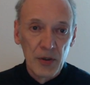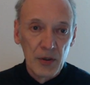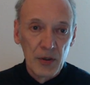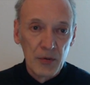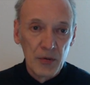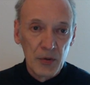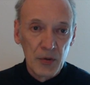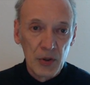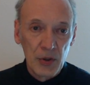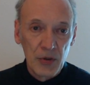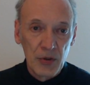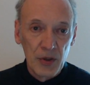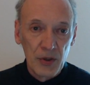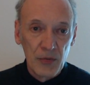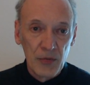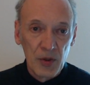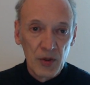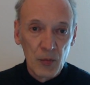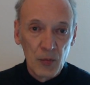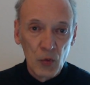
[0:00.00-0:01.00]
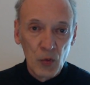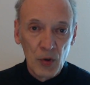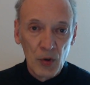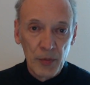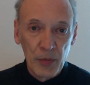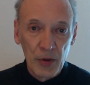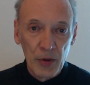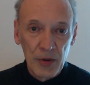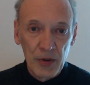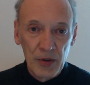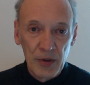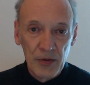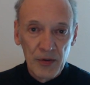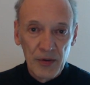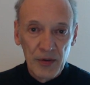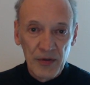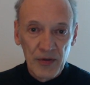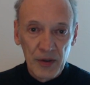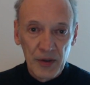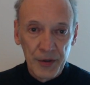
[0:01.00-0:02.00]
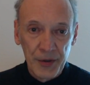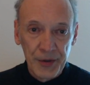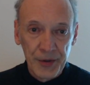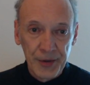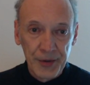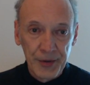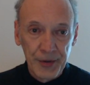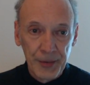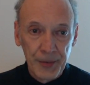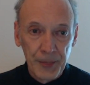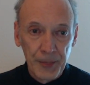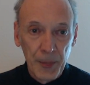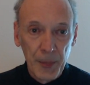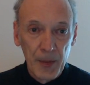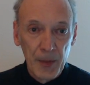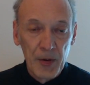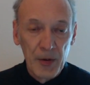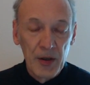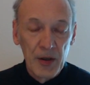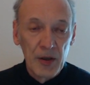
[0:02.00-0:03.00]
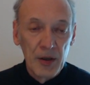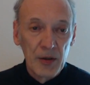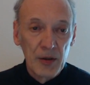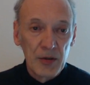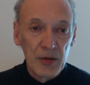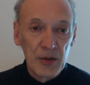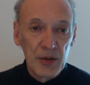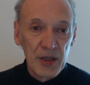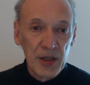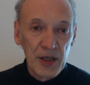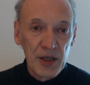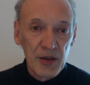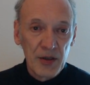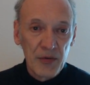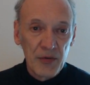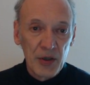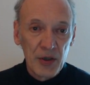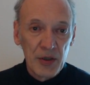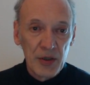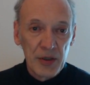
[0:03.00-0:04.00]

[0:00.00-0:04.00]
which you can read more about it in this article. The Delta variant